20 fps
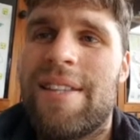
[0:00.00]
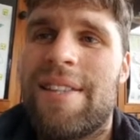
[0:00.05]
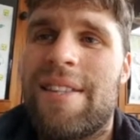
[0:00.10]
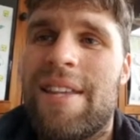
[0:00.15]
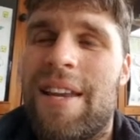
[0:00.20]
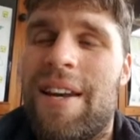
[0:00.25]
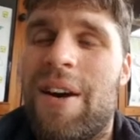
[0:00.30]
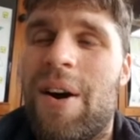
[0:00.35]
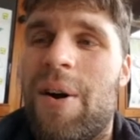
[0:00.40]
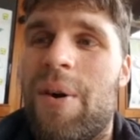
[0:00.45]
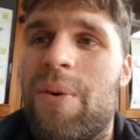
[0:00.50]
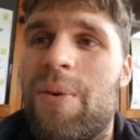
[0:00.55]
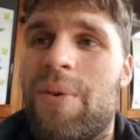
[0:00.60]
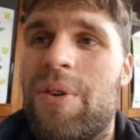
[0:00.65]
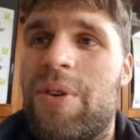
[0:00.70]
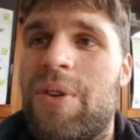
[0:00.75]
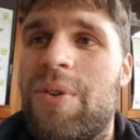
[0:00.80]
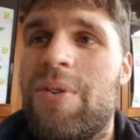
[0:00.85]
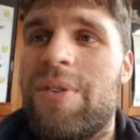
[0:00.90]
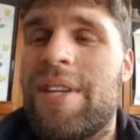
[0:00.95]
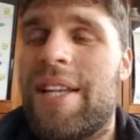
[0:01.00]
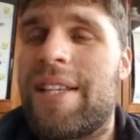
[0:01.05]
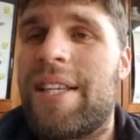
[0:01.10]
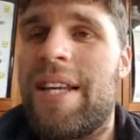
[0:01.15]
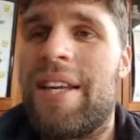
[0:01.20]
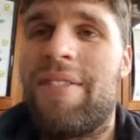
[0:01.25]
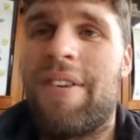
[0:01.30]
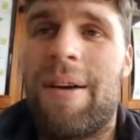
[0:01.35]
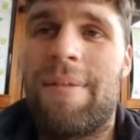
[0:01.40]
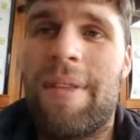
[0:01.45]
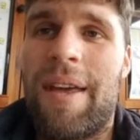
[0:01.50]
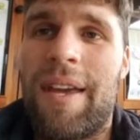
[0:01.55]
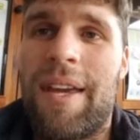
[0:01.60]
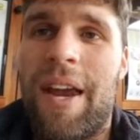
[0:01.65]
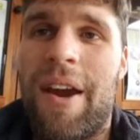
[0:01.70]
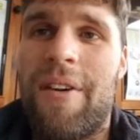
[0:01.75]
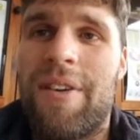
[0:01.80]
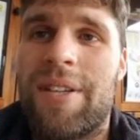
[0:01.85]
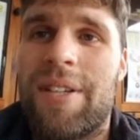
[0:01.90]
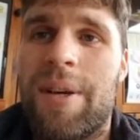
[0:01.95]
then I'll use that to level up that
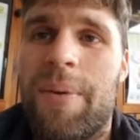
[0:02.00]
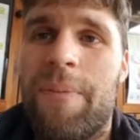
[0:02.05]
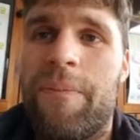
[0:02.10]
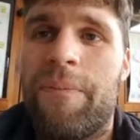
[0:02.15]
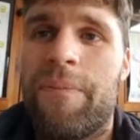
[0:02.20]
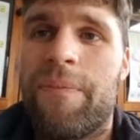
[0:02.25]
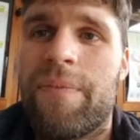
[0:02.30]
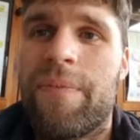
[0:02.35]
character.